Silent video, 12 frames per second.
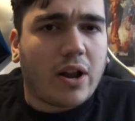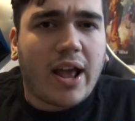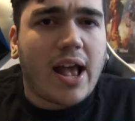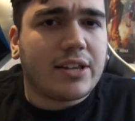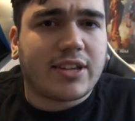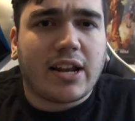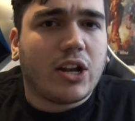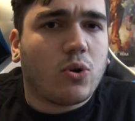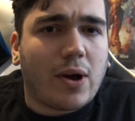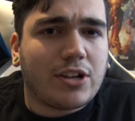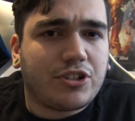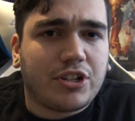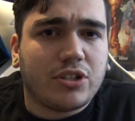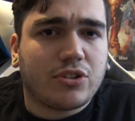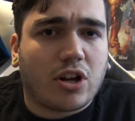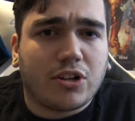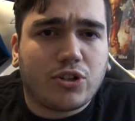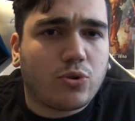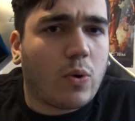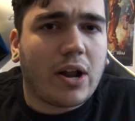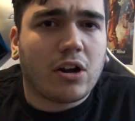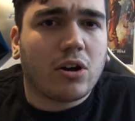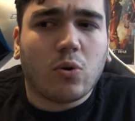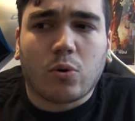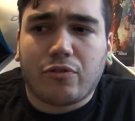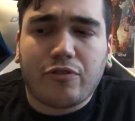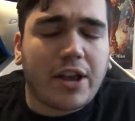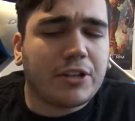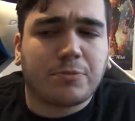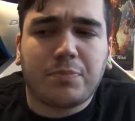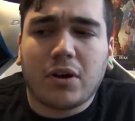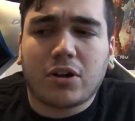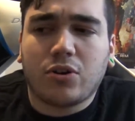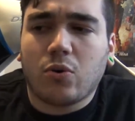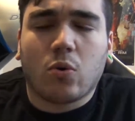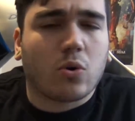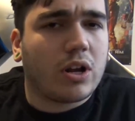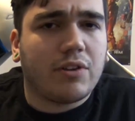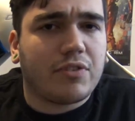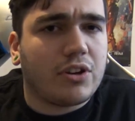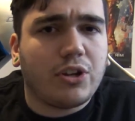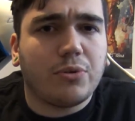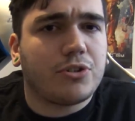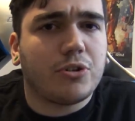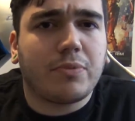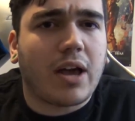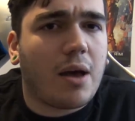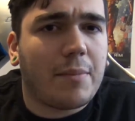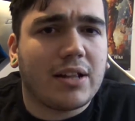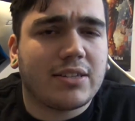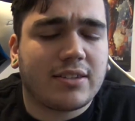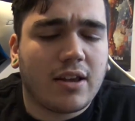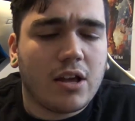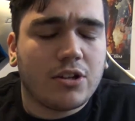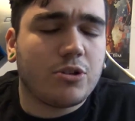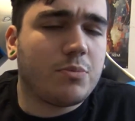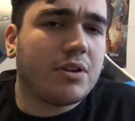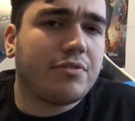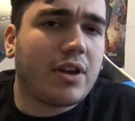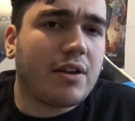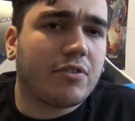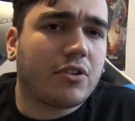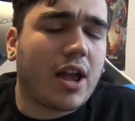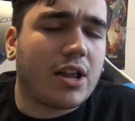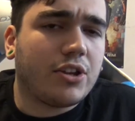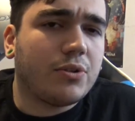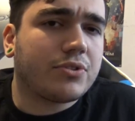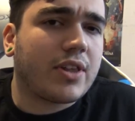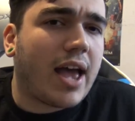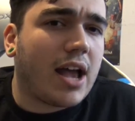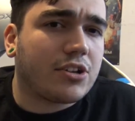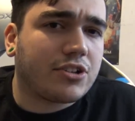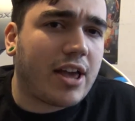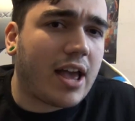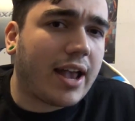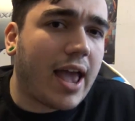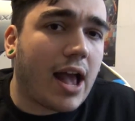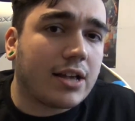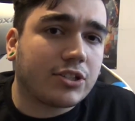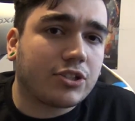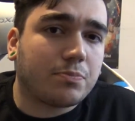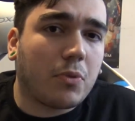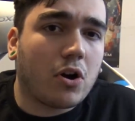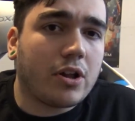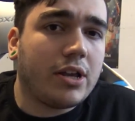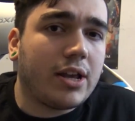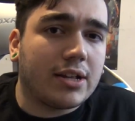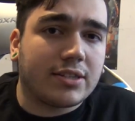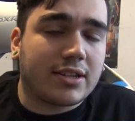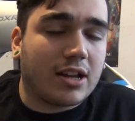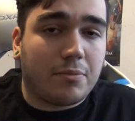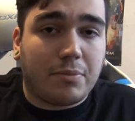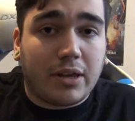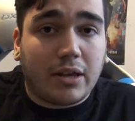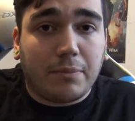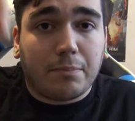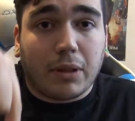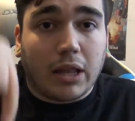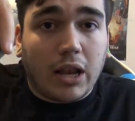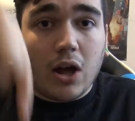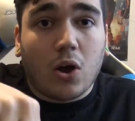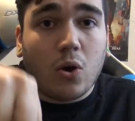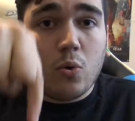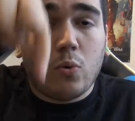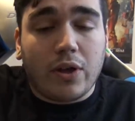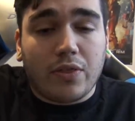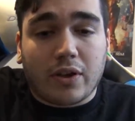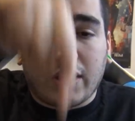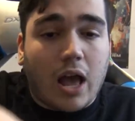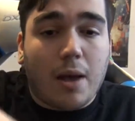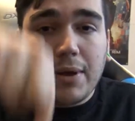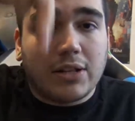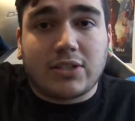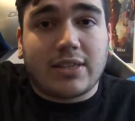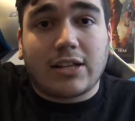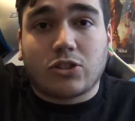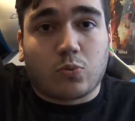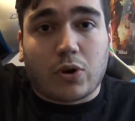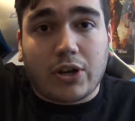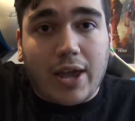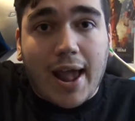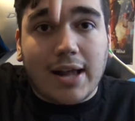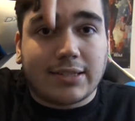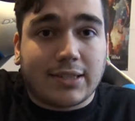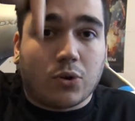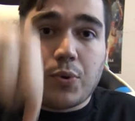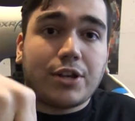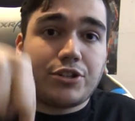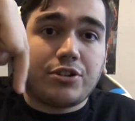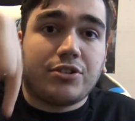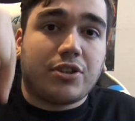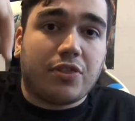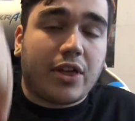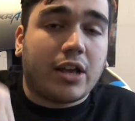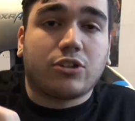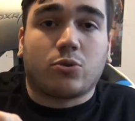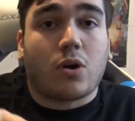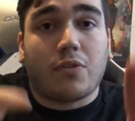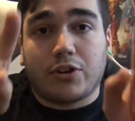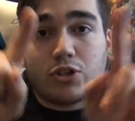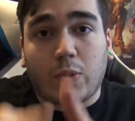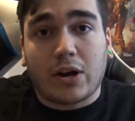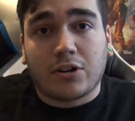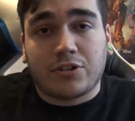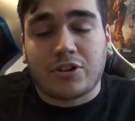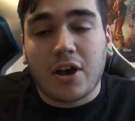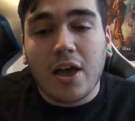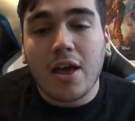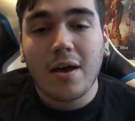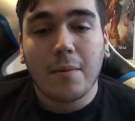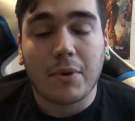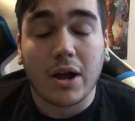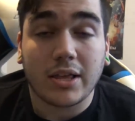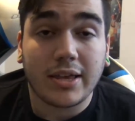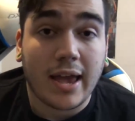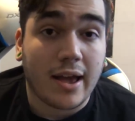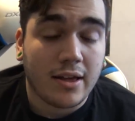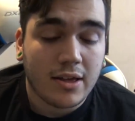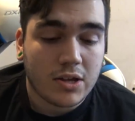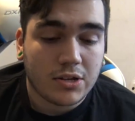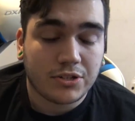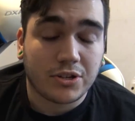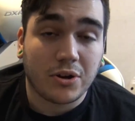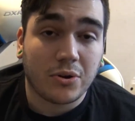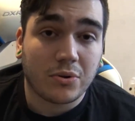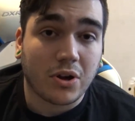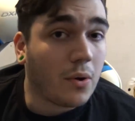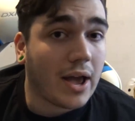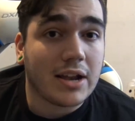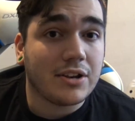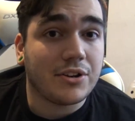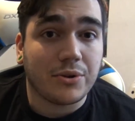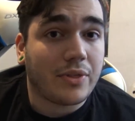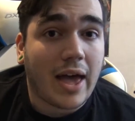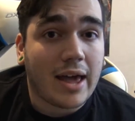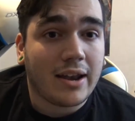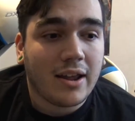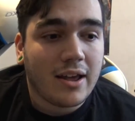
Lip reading: to ask any questions on Twitter or Facebook or even YouTube comments, do me a favor and use the hashtag AskSmarty. It's gonna be below in the comments. That's where you ask the questions and things, or on the Twitters. But yeah, so go ahead and do that.